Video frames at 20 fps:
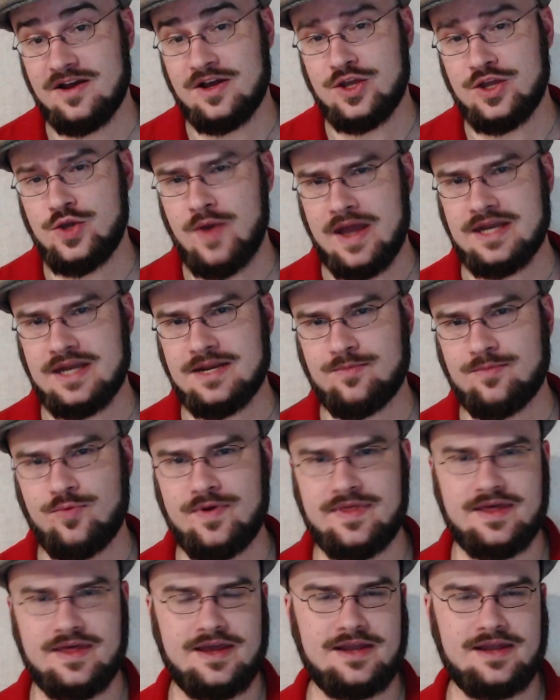you end up
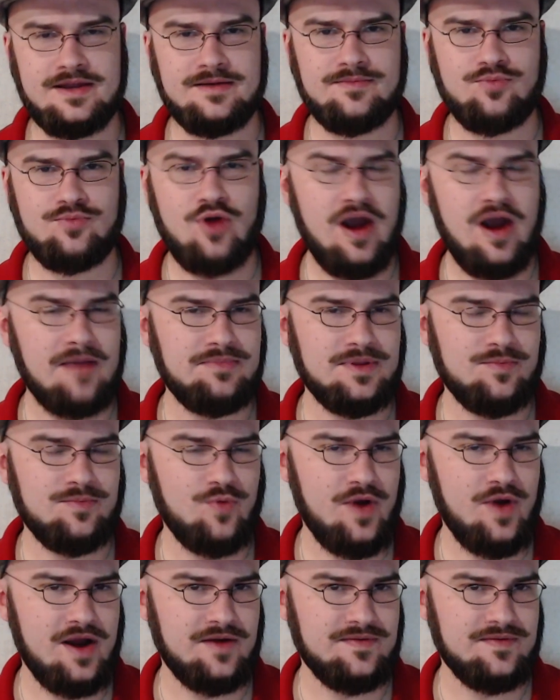with a problem
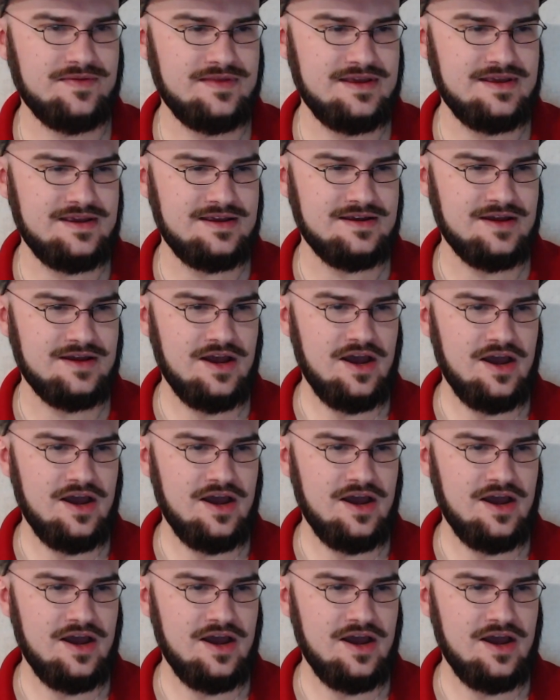where the